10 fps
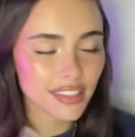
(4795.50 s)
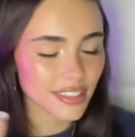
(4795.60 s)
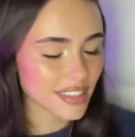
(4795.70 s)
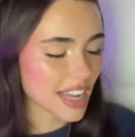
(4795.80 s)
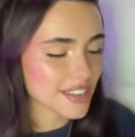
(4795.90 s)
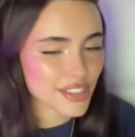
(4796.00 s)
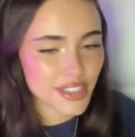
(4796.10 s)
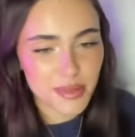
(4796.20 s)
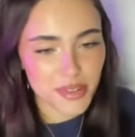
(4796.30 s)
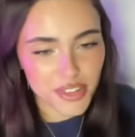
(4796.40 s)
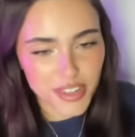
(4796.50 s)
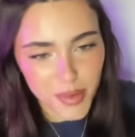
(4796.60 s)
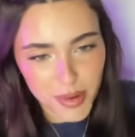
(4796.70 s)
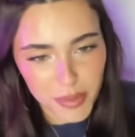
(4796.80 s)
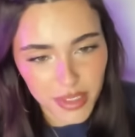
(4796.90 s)
I just it was just
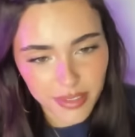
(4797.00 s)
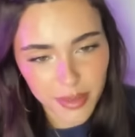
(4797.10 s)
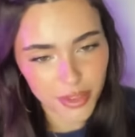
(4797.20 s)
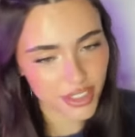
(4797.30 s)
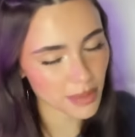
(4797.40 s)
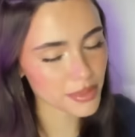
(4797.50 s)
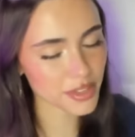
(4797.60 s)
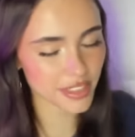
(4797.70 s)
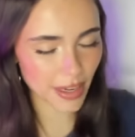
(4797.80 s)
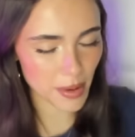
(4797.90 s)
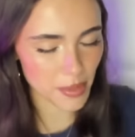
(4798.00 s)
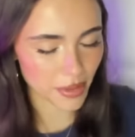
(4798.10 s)
horrible. It was just absolutely terrible.